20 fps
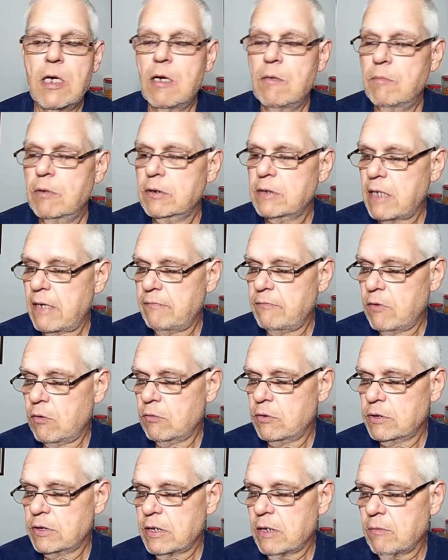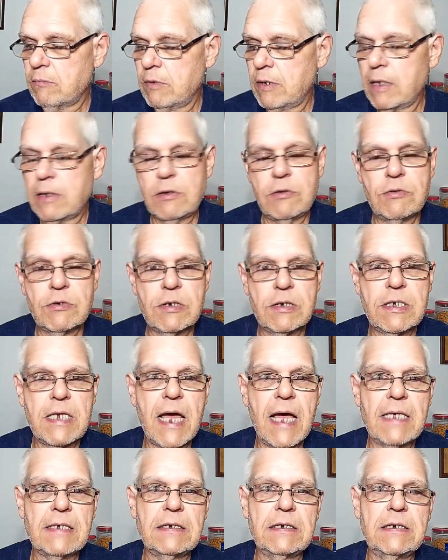Because I've noticed that when I use the
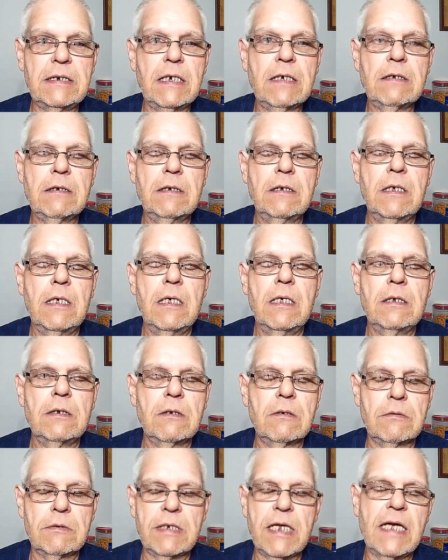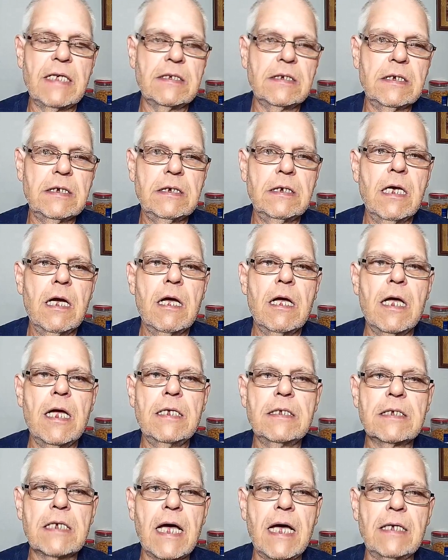Dasny,
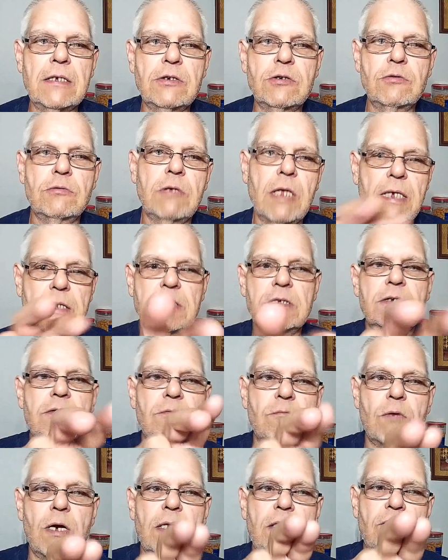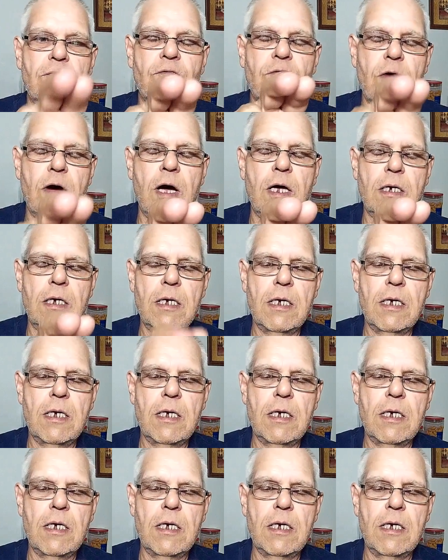it's got 2 lights in it right in the front,